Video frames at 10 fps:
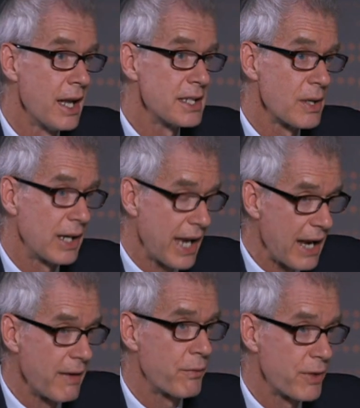So
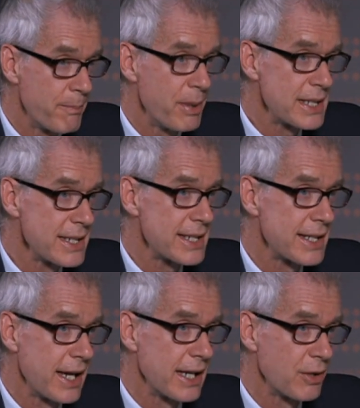again, for a business
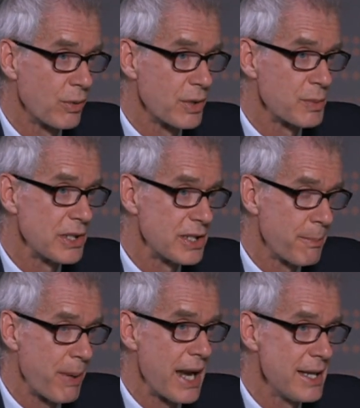like yours, which
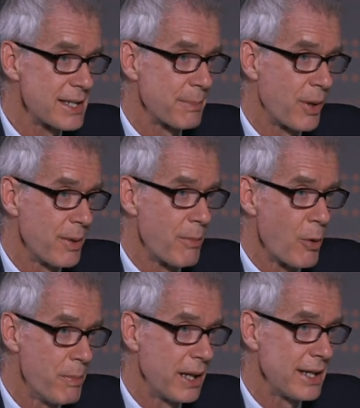depends upon
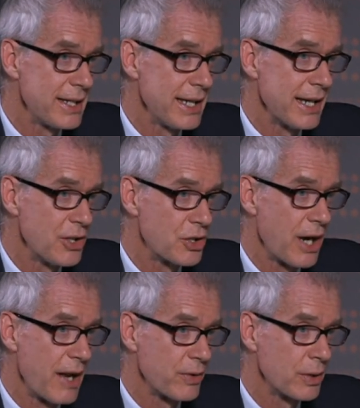mobility and
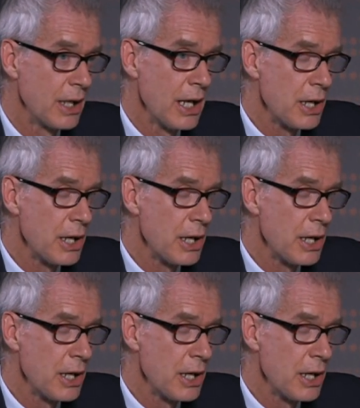travel,